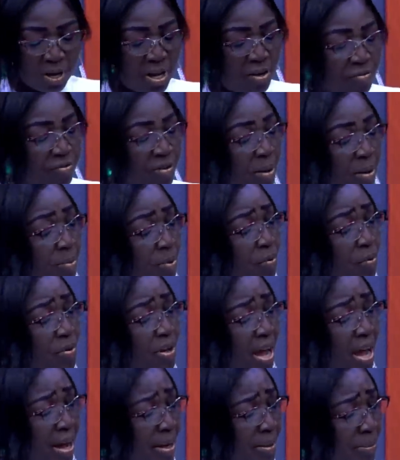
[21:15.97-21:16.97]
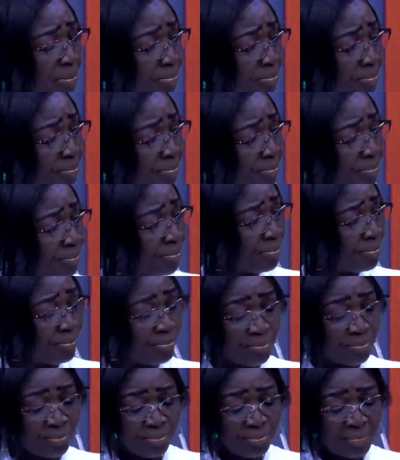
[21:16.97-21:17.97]
if you pokuya.
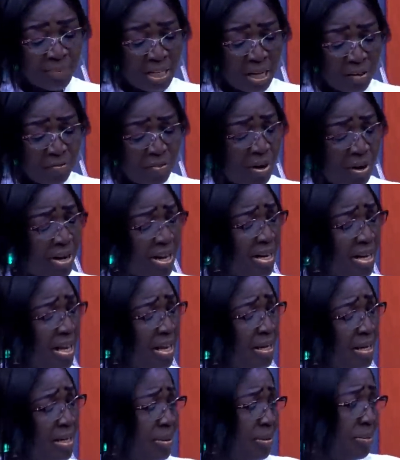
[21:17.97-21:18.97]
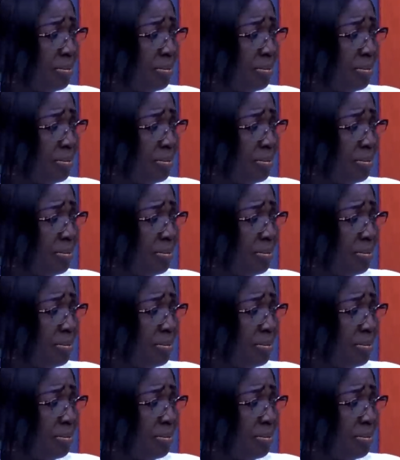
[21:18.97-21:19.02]
If you are deni.